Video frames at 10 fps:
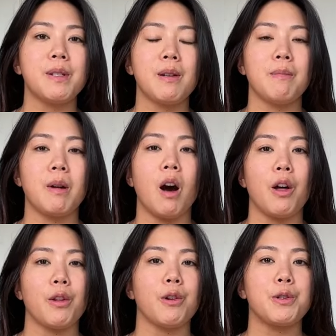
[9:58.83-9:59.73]
some
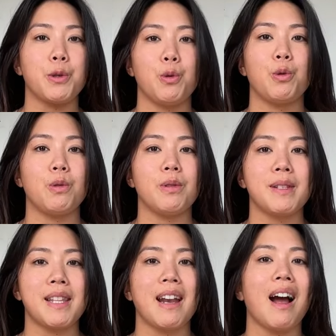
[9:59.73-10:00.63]
other
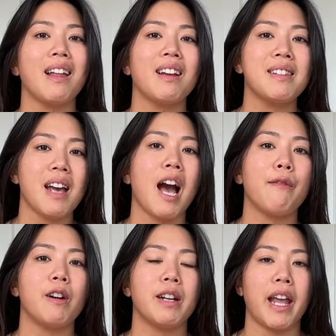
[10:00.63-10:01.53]
tools that I like to have
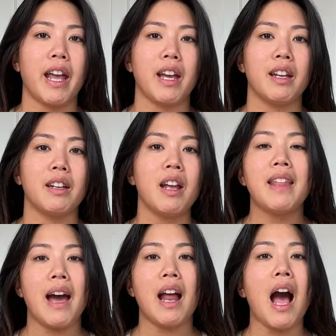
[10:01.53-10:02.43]
on hand
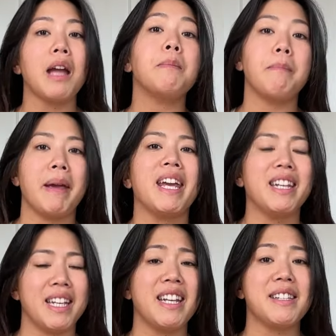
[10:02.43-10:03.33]
that I may
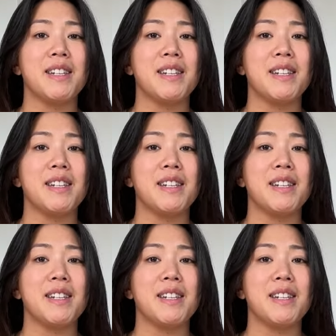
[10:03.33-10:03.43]
need